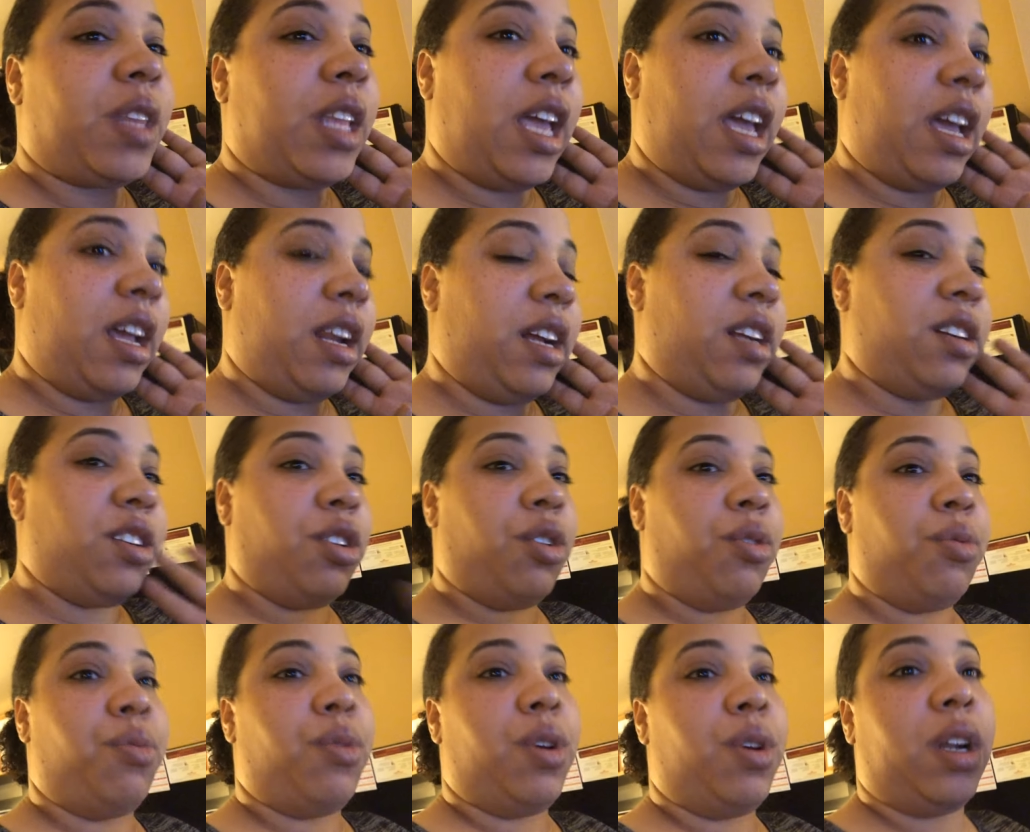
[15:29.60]
And I
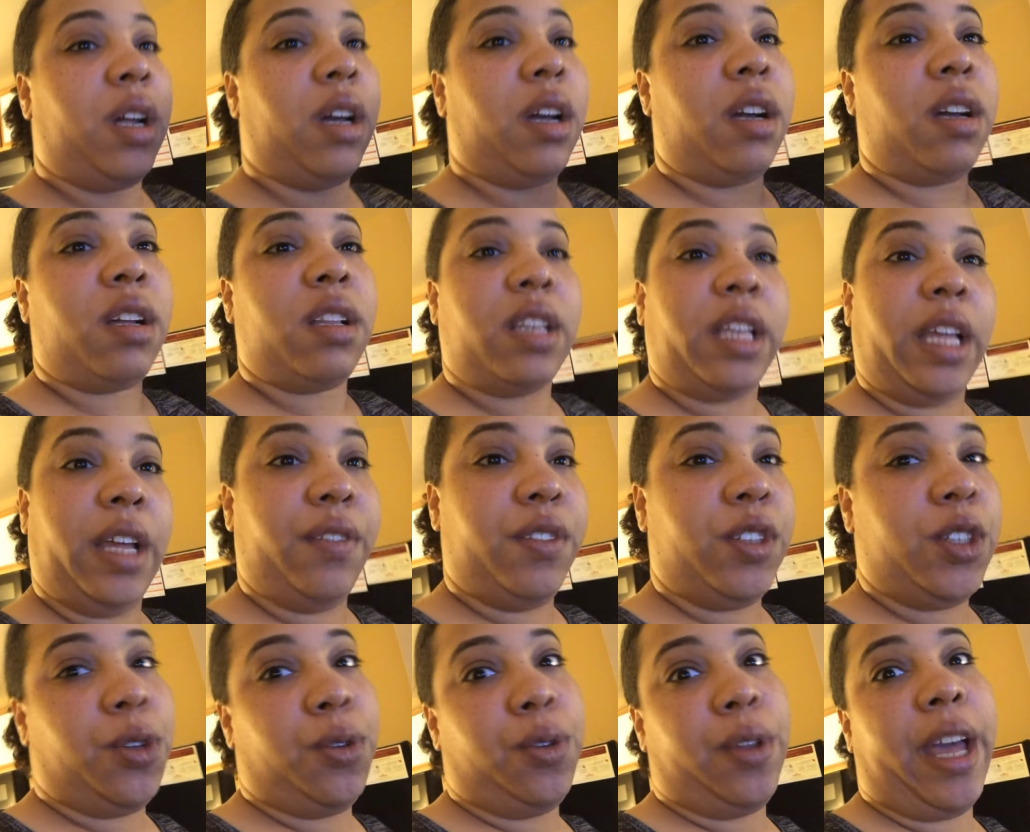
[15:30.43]
don't want to leave
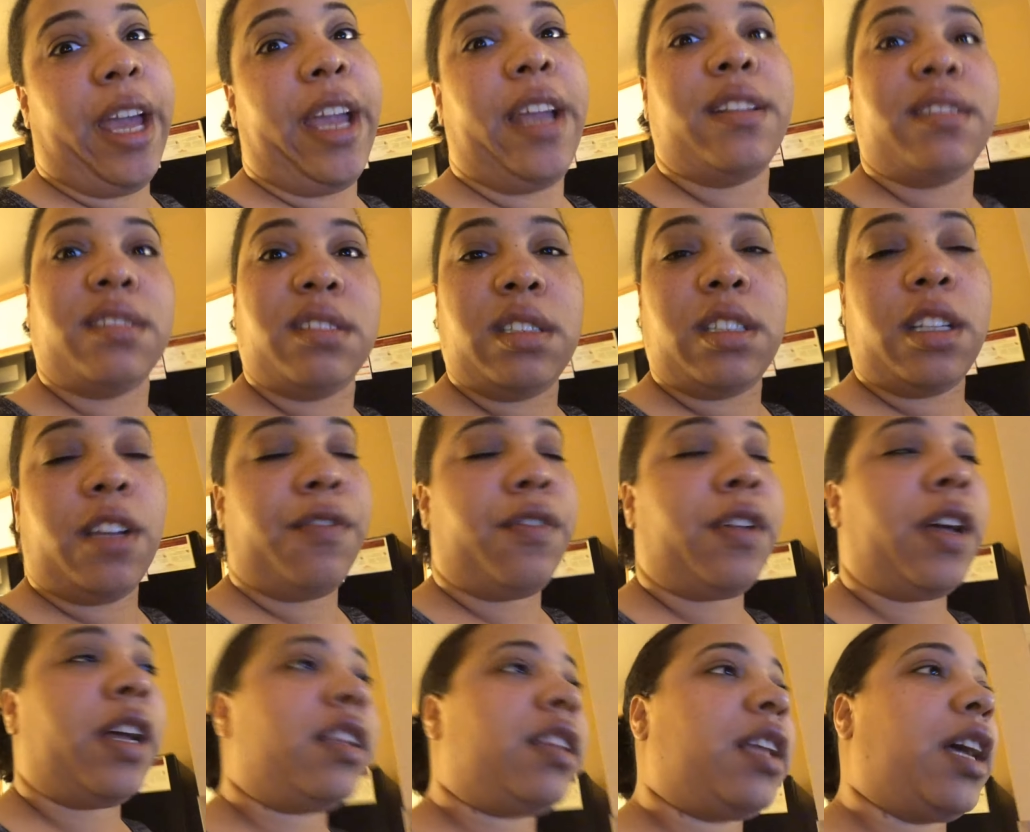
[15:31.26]
too late and stuff
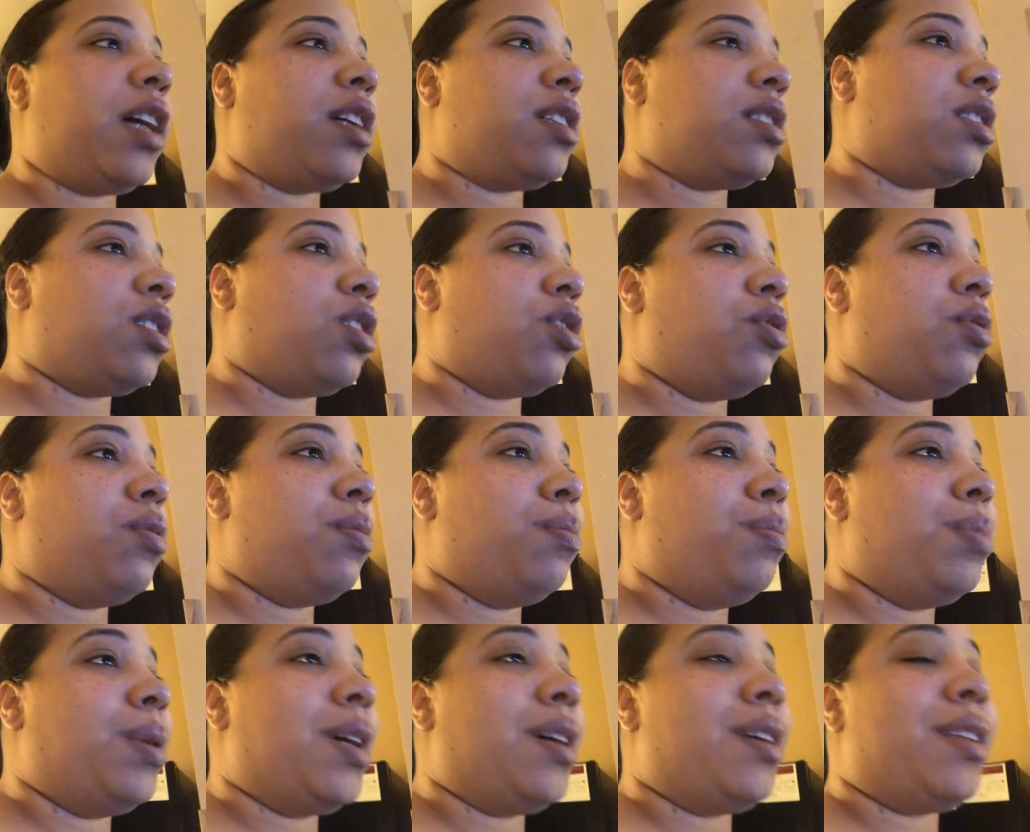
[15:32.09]
like that. So,
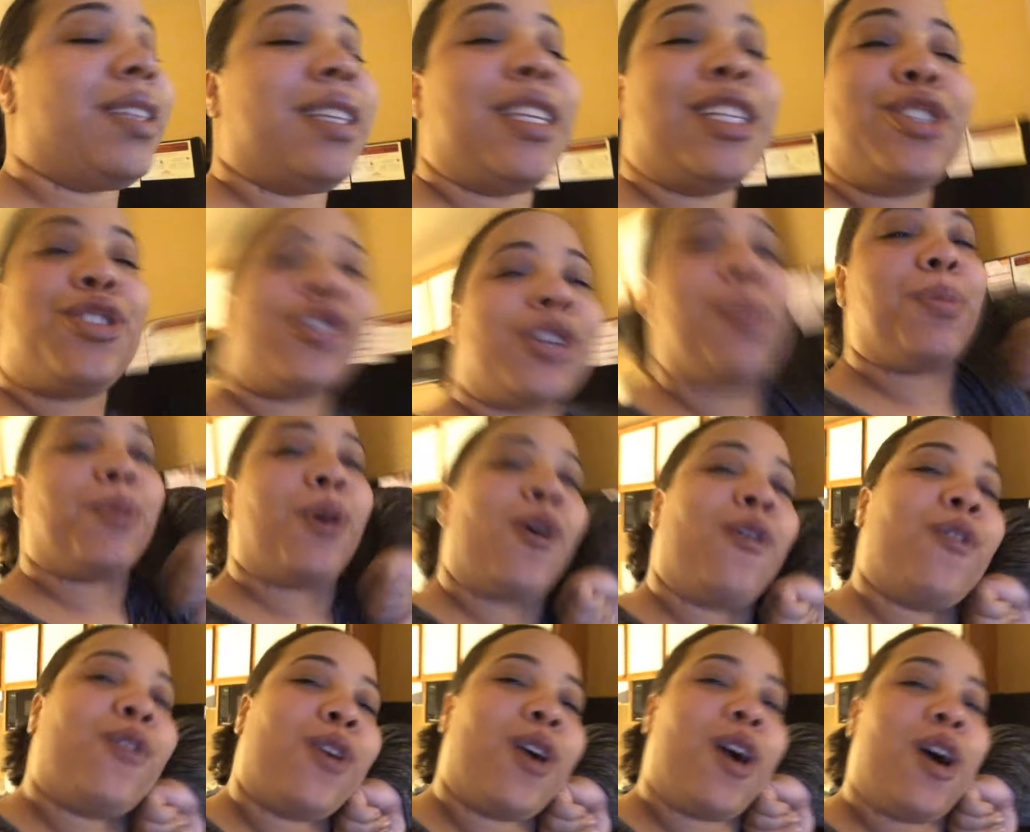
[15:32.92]
but the trip
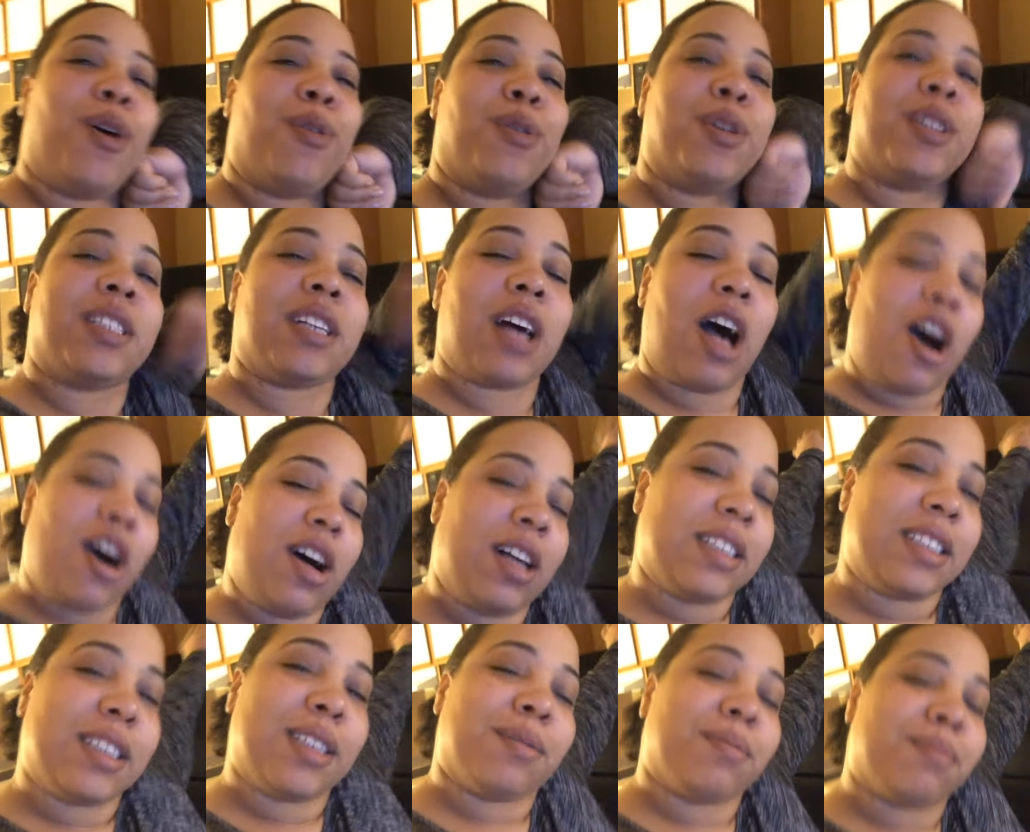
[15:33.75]
overall was
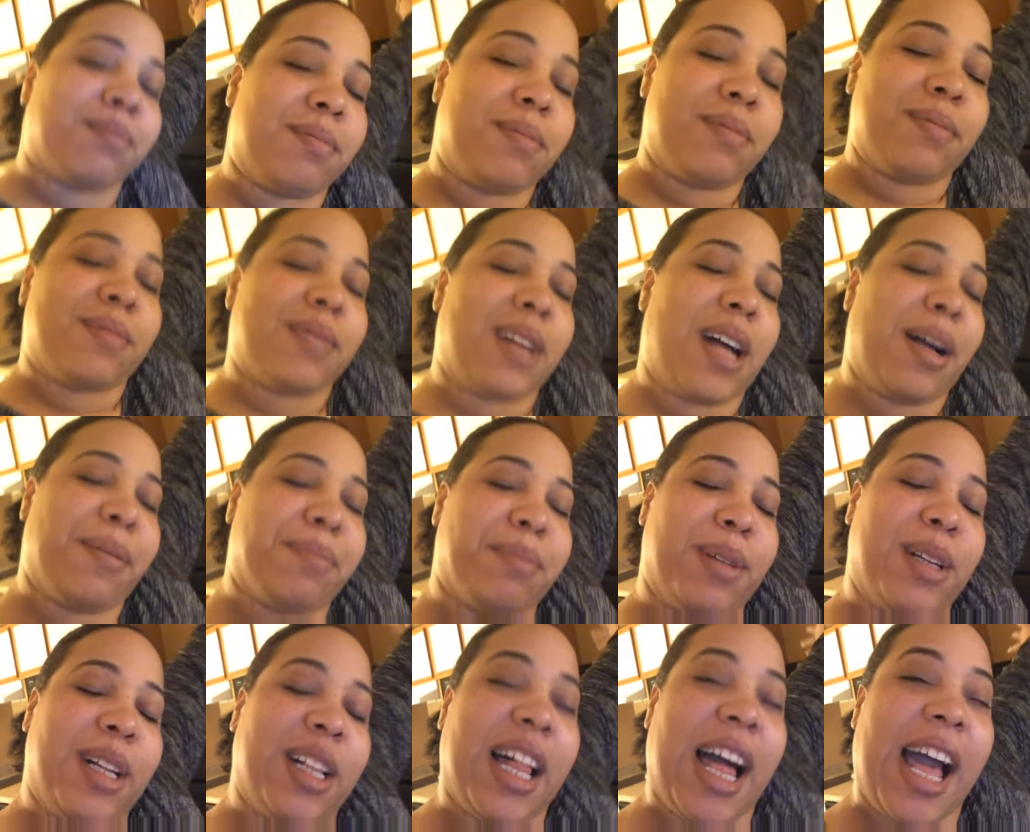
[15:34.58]
awesome.
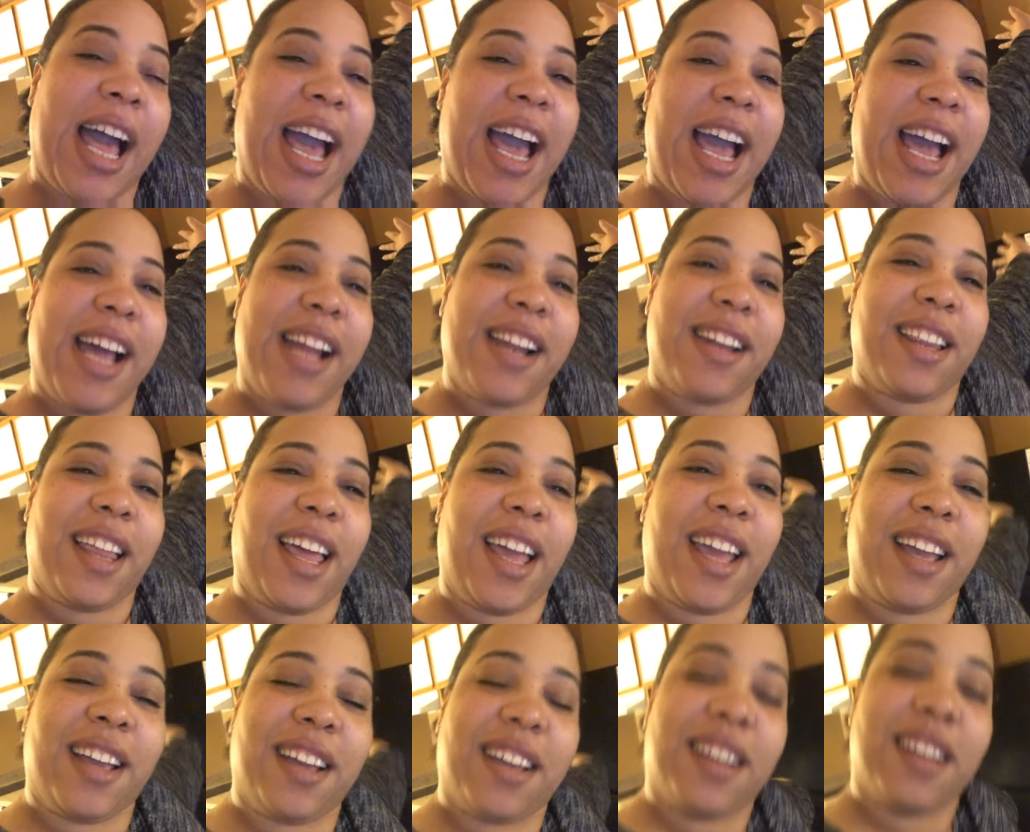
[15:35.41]
I'm glad.
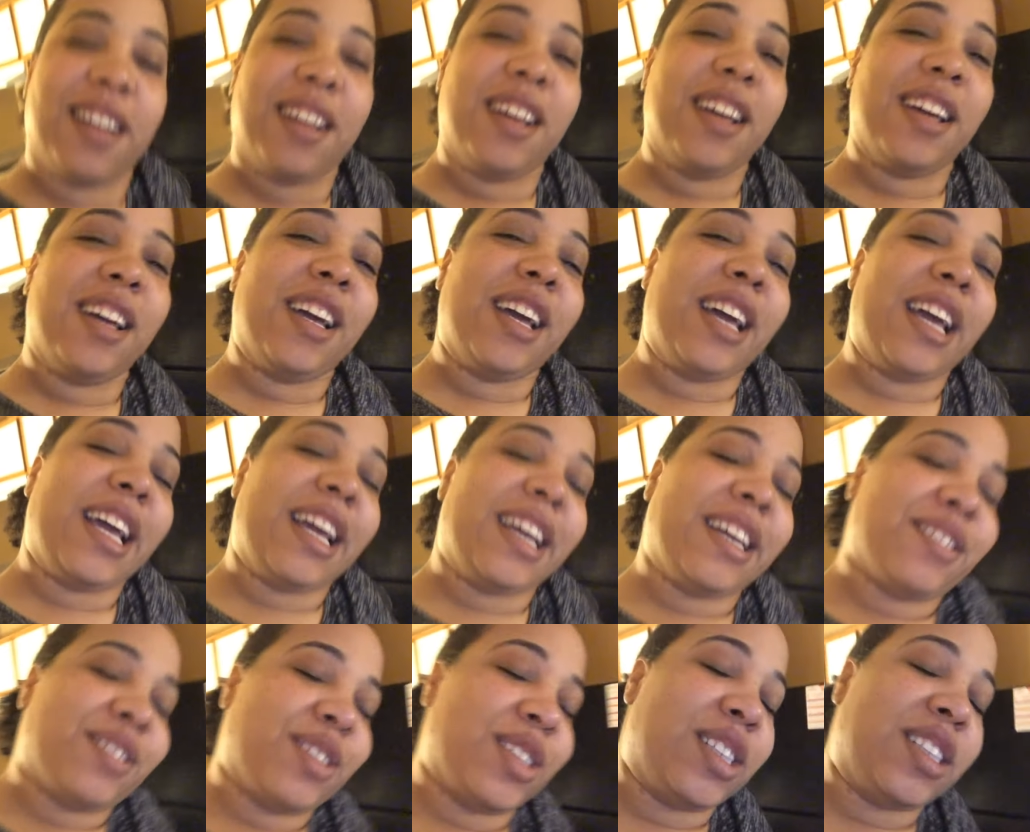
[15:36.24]
Like,
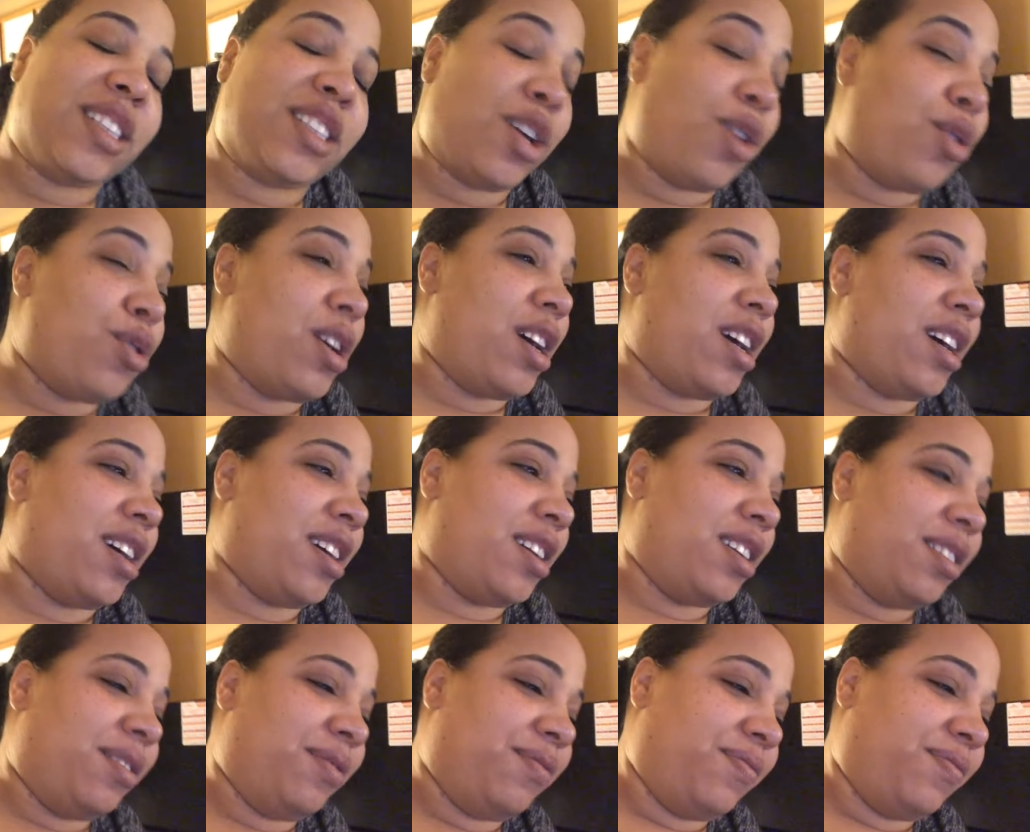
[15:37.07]
it was so good.